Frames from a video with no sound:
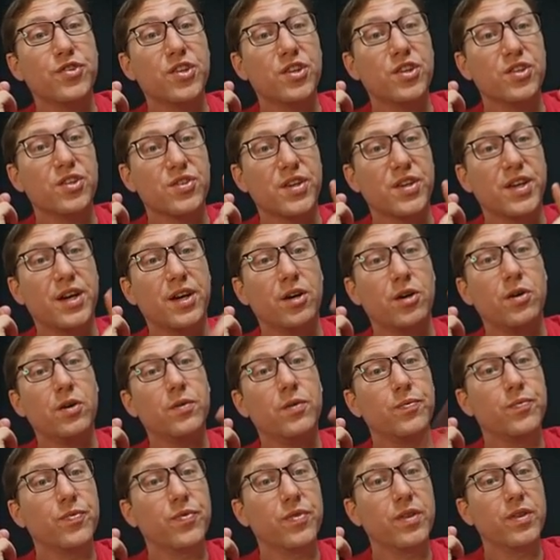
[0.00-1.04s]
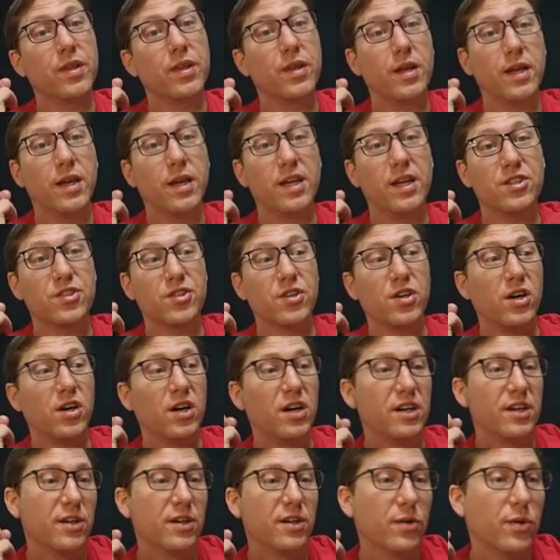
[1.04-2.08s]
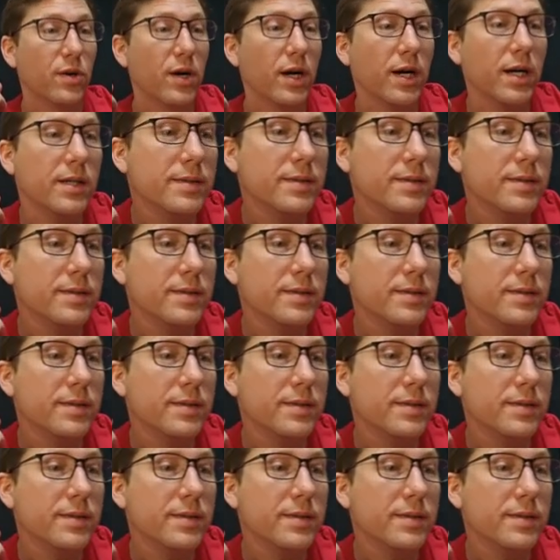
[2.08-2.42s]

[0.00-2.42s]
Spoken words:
doesn't care. It's gone, right?